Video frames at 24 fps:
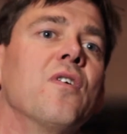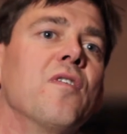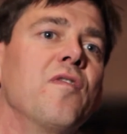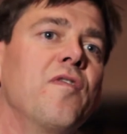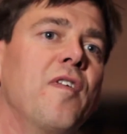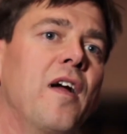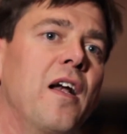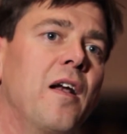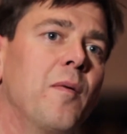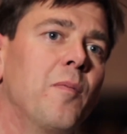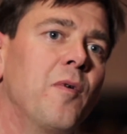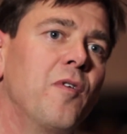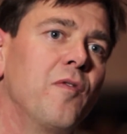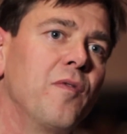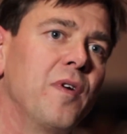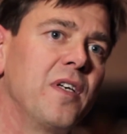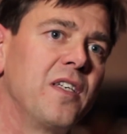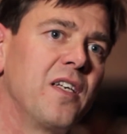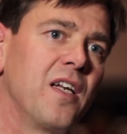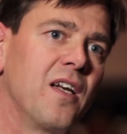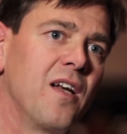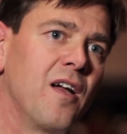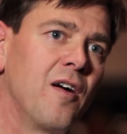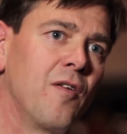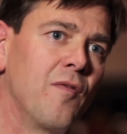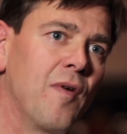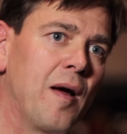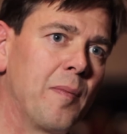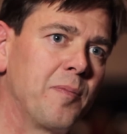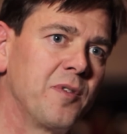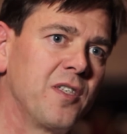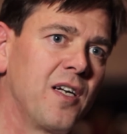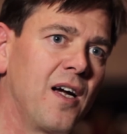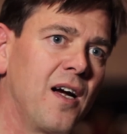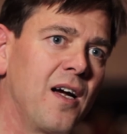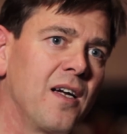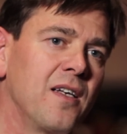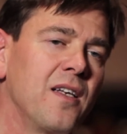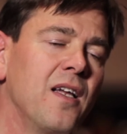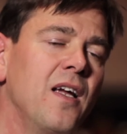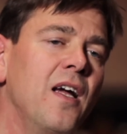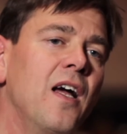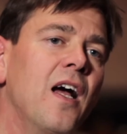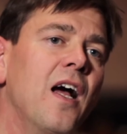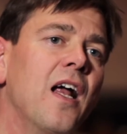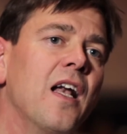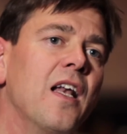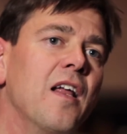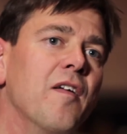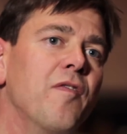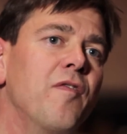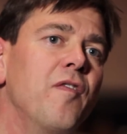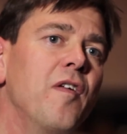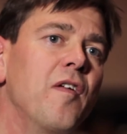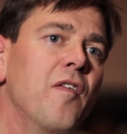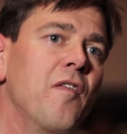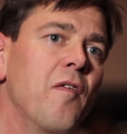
available within our website. And if we